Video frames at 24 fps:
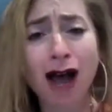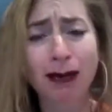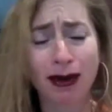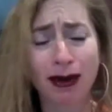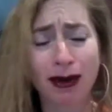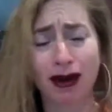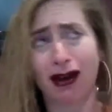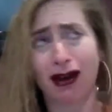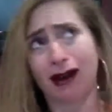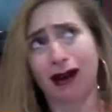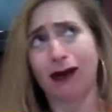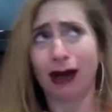Oh,
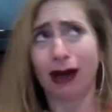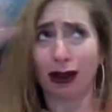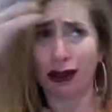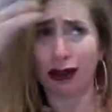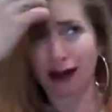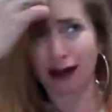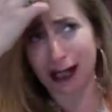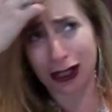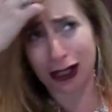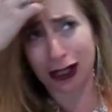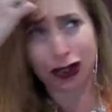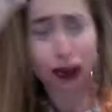I don't want to look
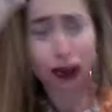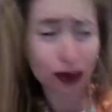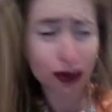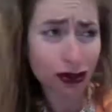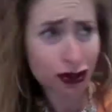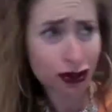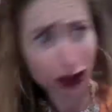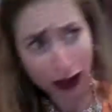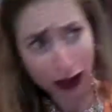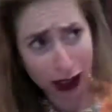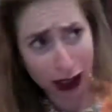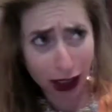like a
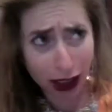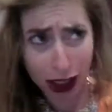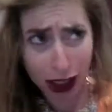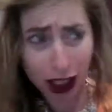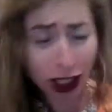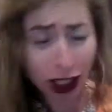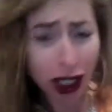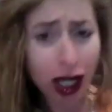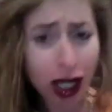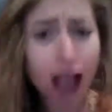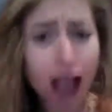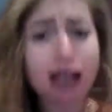loser. Da, da, da, da,
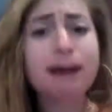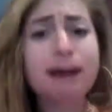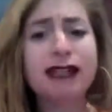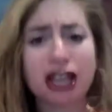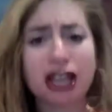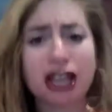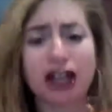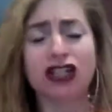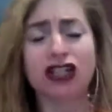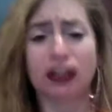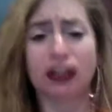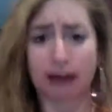da. Let me tell
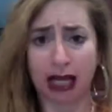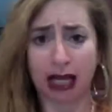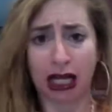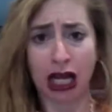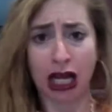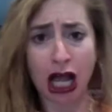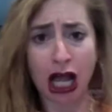you something.